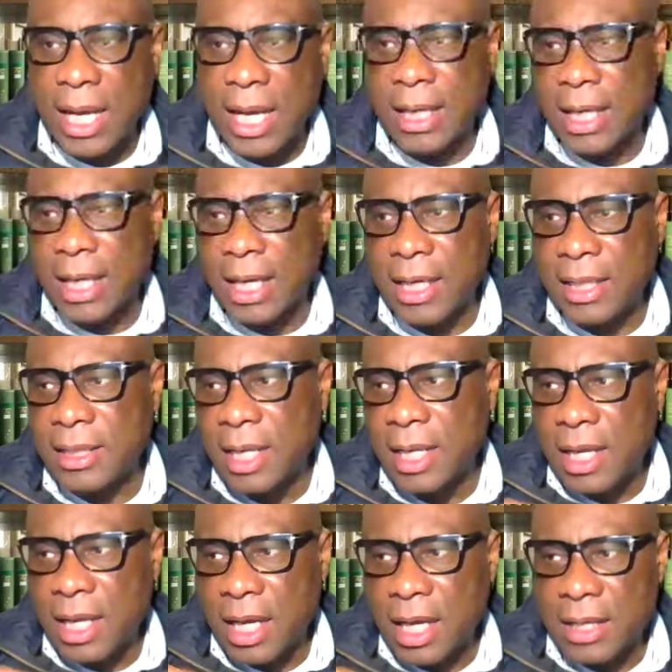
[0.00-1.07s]
highlight
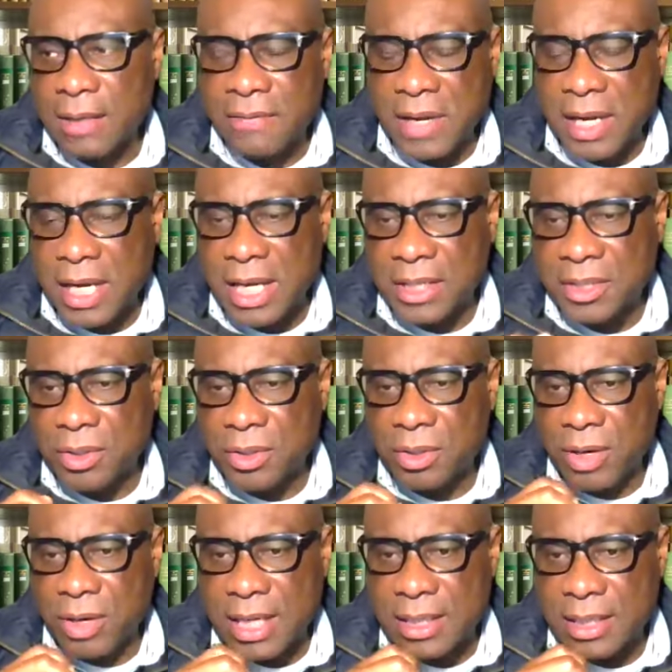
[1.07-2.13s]
the
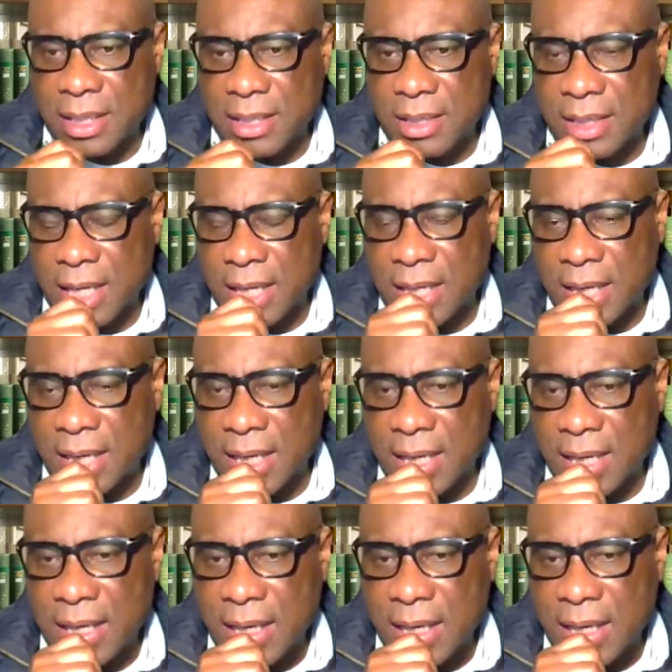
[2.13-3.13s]
financial crisis that